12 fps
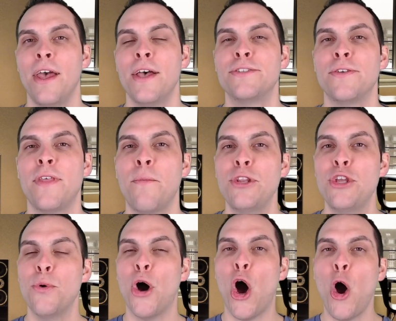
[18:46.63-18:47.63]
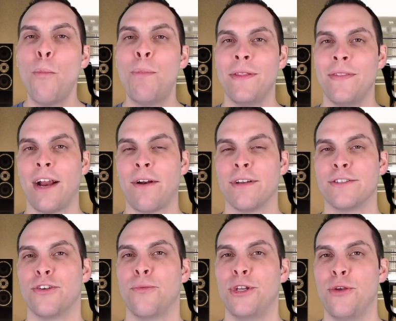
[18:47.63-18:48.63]
So then when you open that
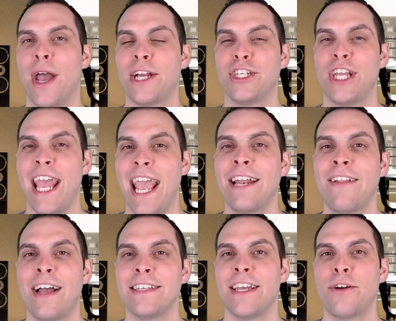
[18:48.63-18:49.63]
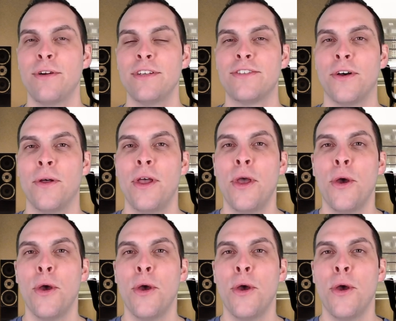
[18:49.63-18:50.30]
crystal, when you actually analyze that crystal,